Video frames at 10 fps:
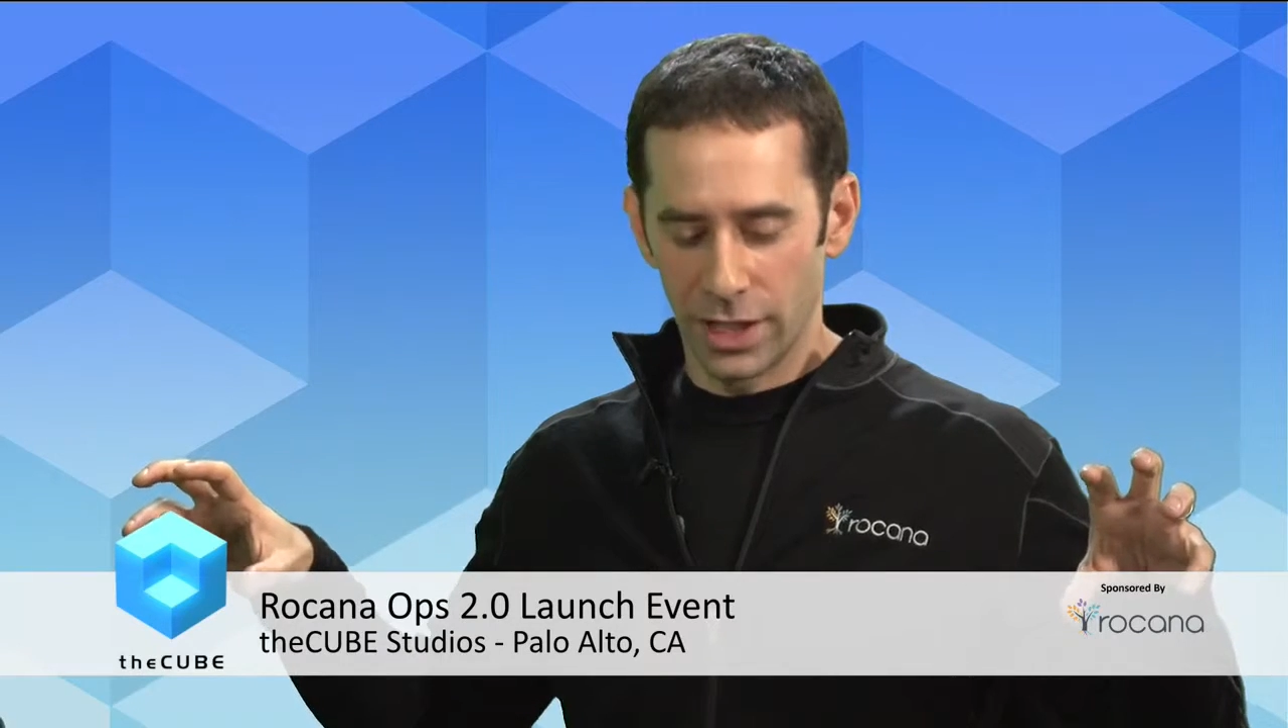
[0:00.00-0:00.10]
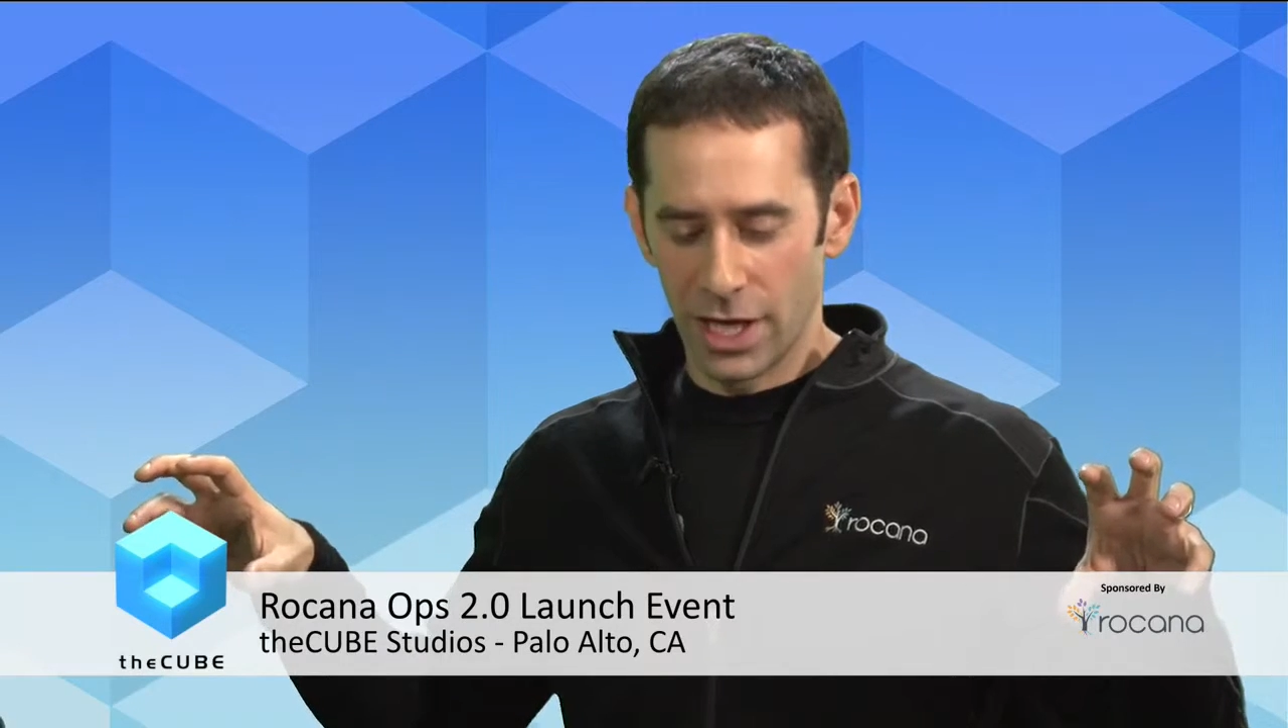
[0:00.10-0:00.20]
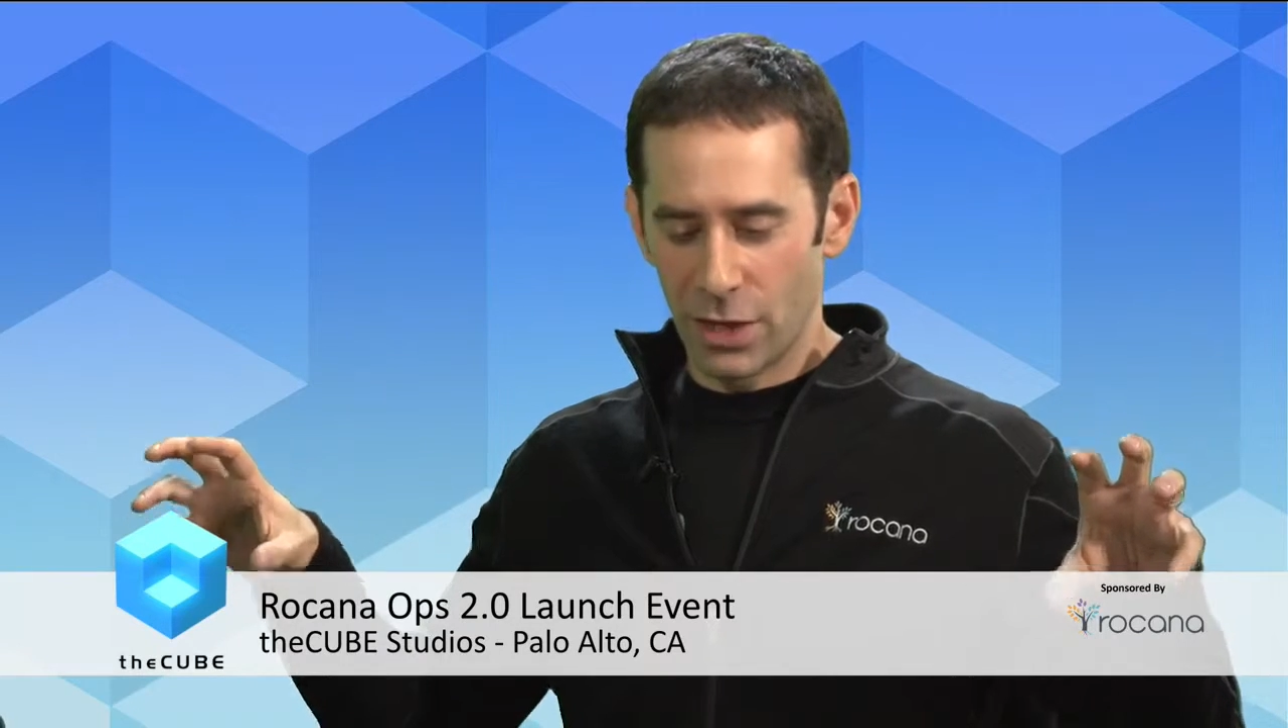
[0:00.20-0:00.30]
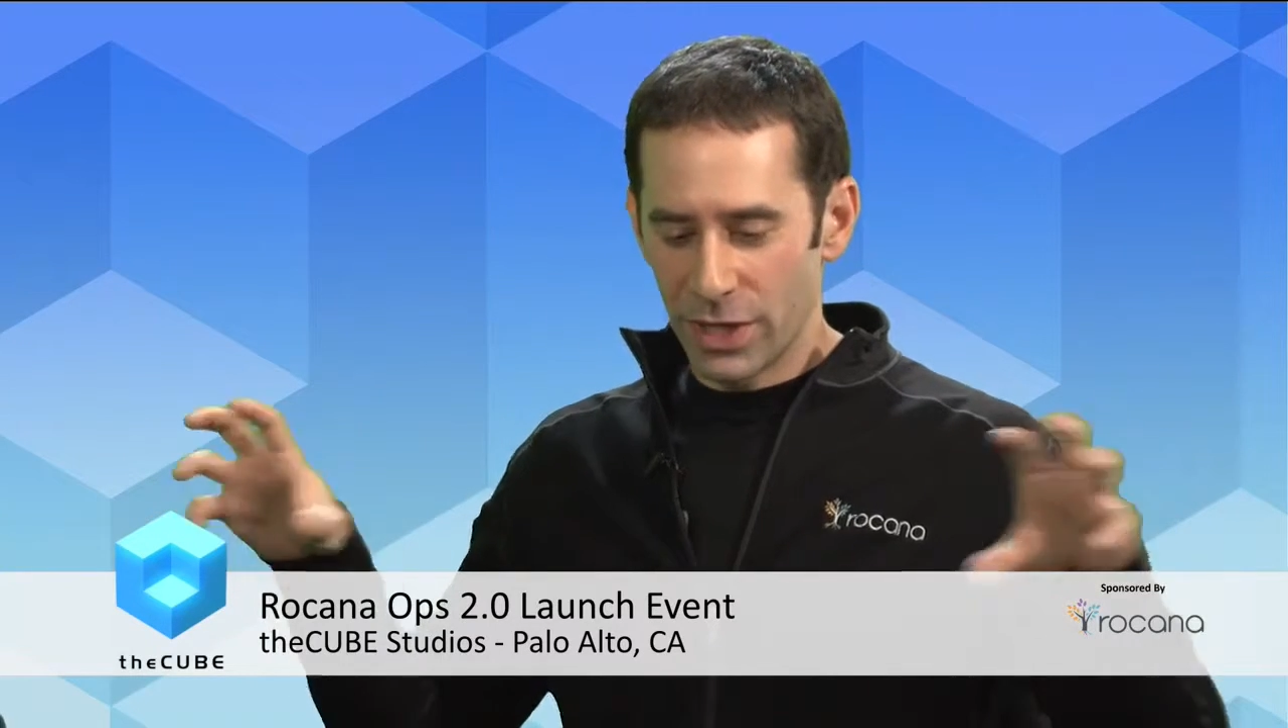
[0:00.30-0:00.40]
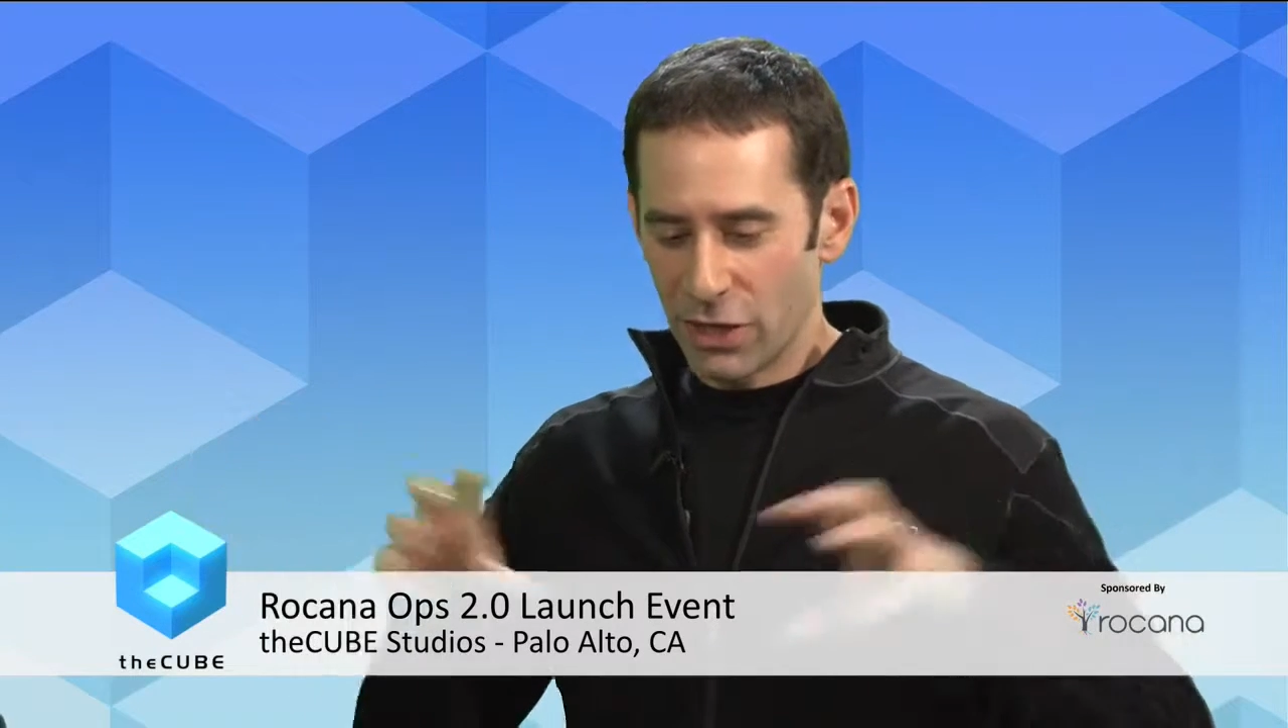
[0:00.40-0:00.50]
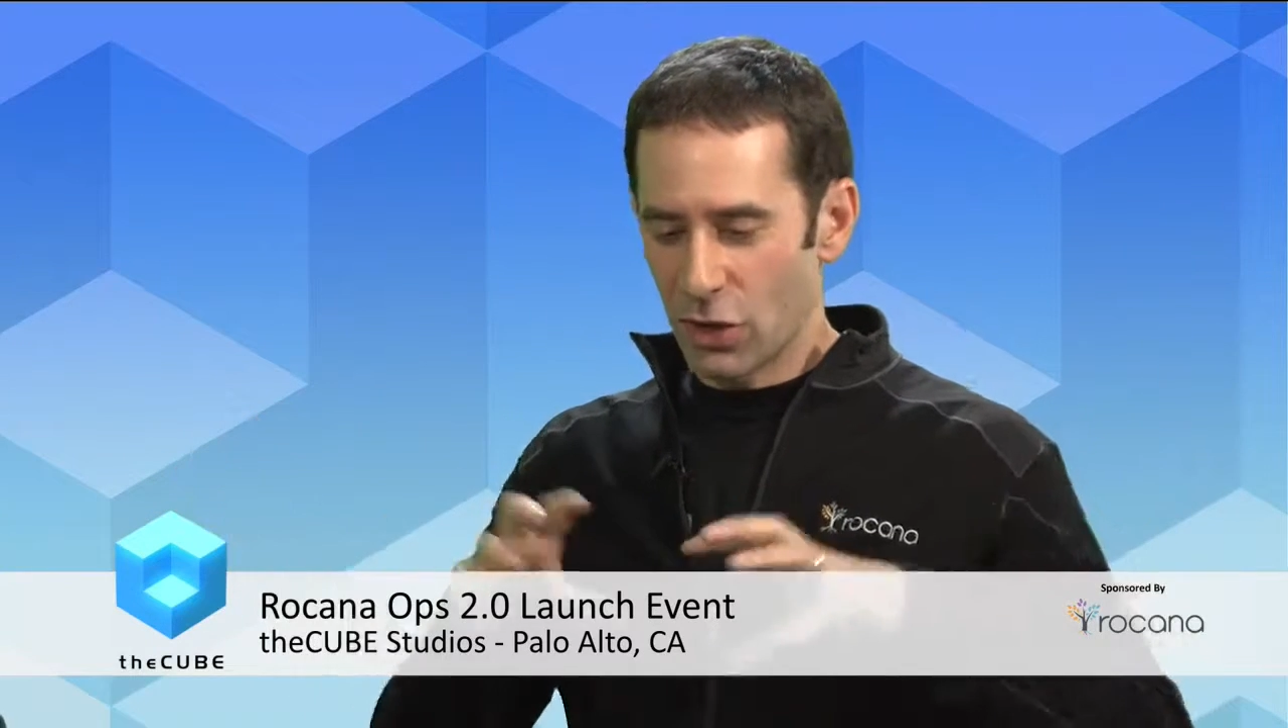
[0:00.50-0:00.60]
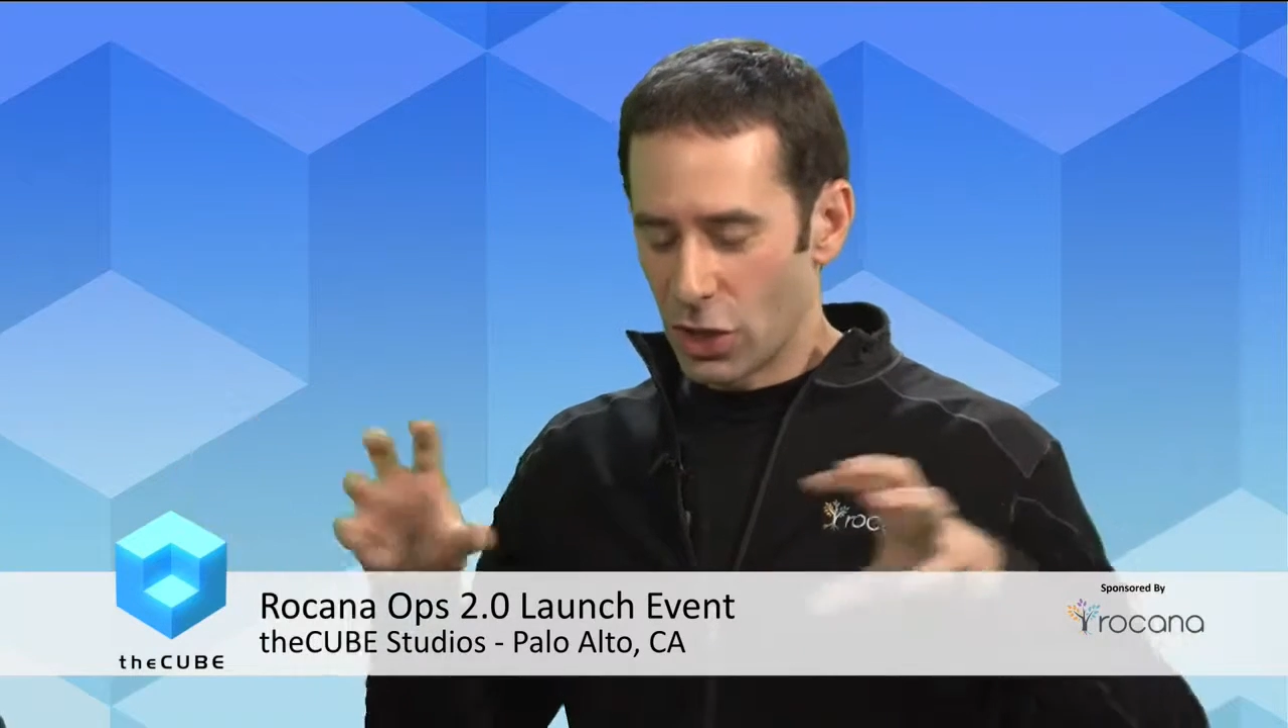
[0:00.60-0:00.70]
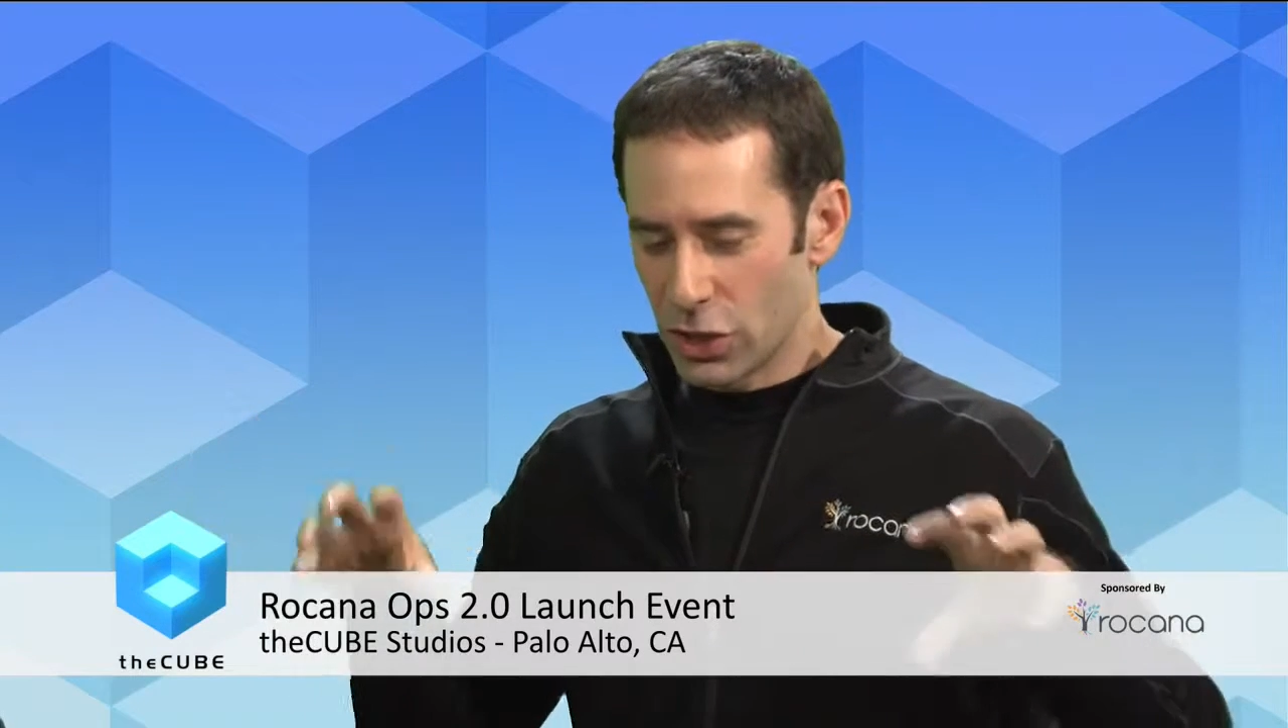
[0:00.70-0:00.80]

want to get rid of all